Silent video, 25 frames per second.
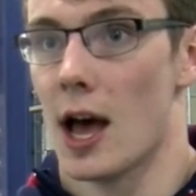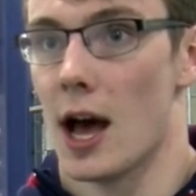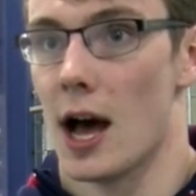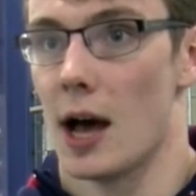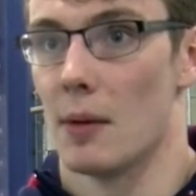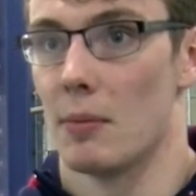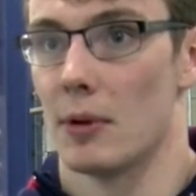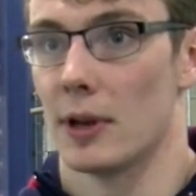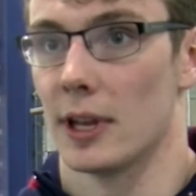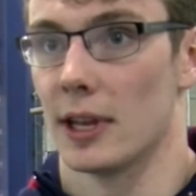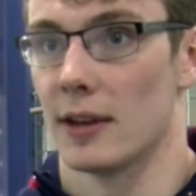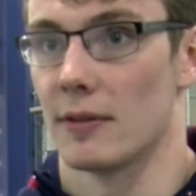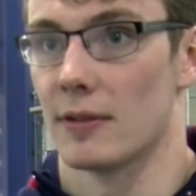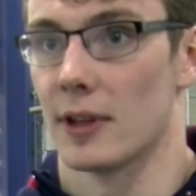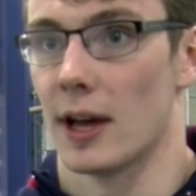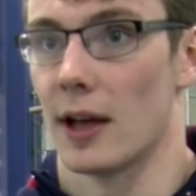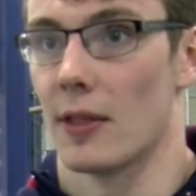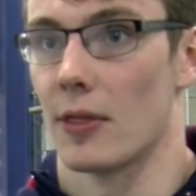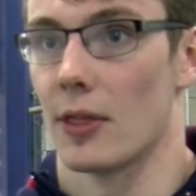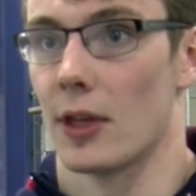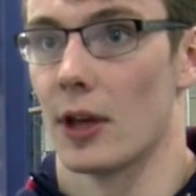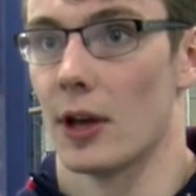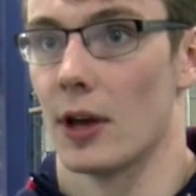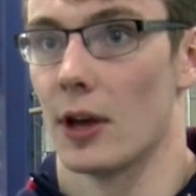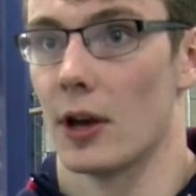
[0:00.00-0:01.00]
I believe
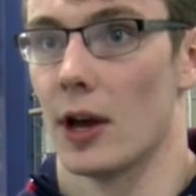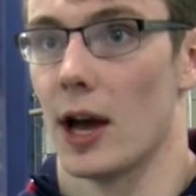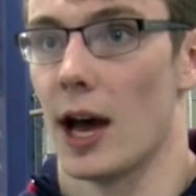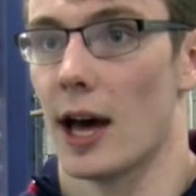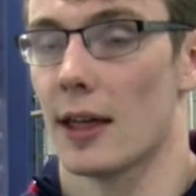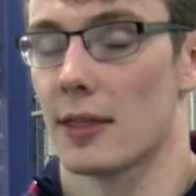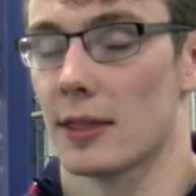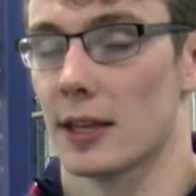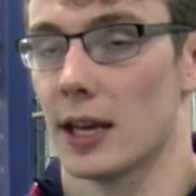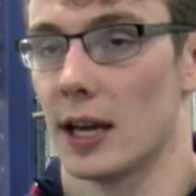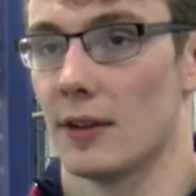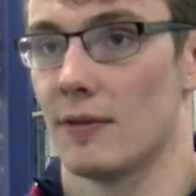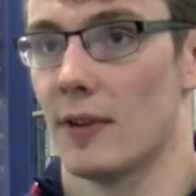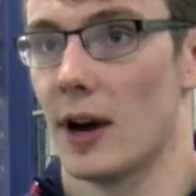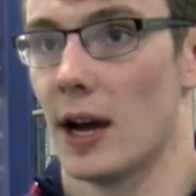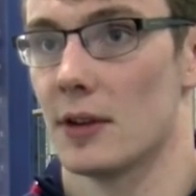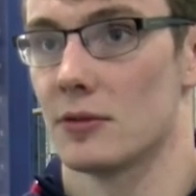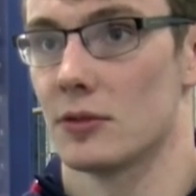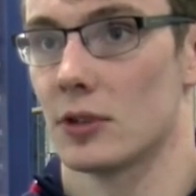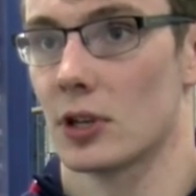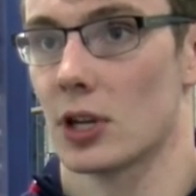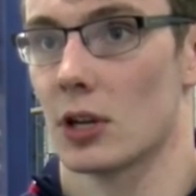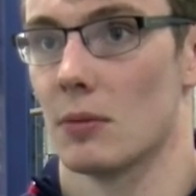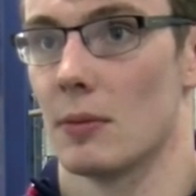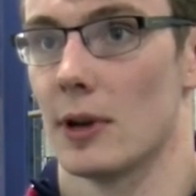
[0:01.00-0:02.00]
that the Athlete
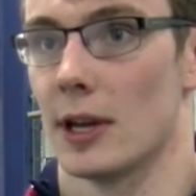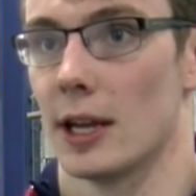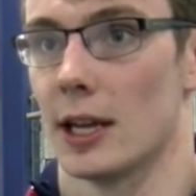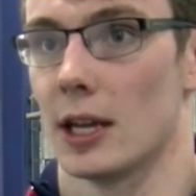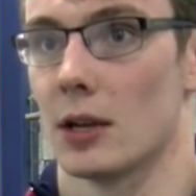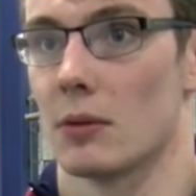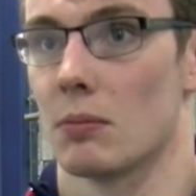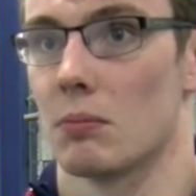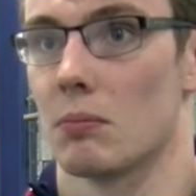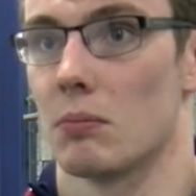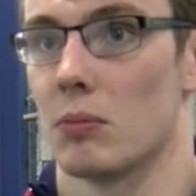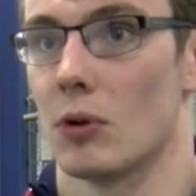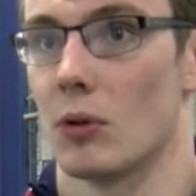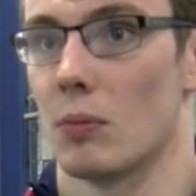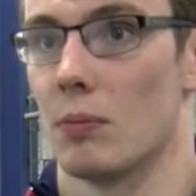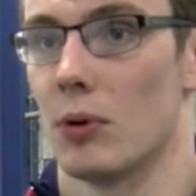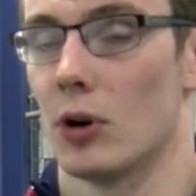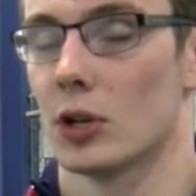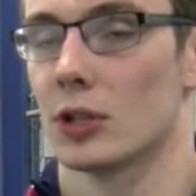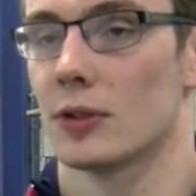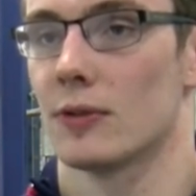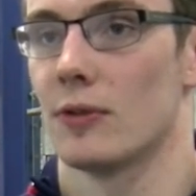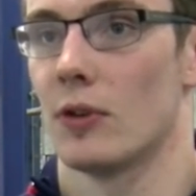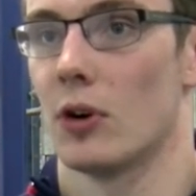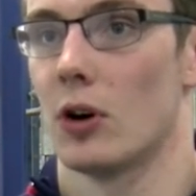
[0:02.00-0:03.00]
Advisory Committee will
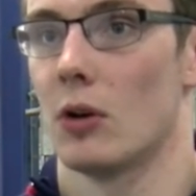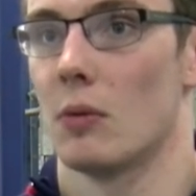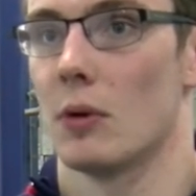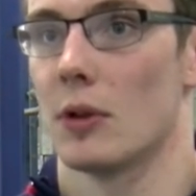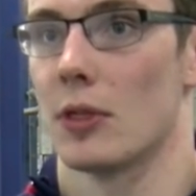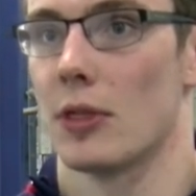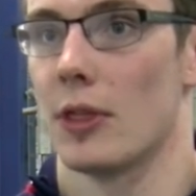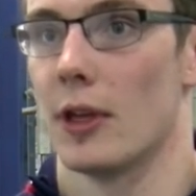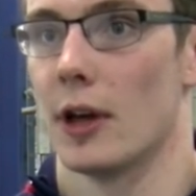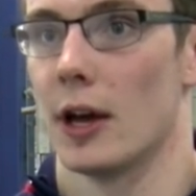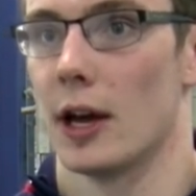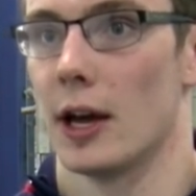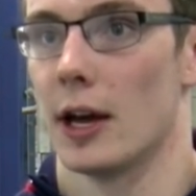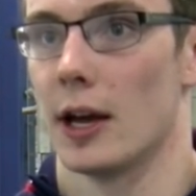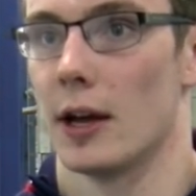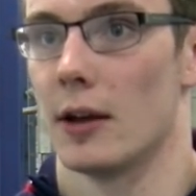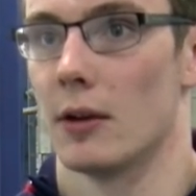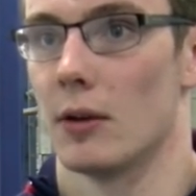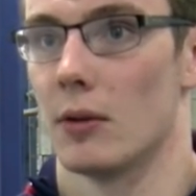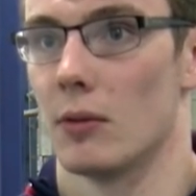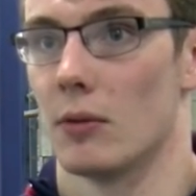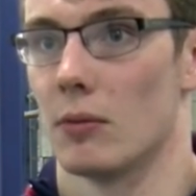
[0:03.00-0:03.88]
push forward the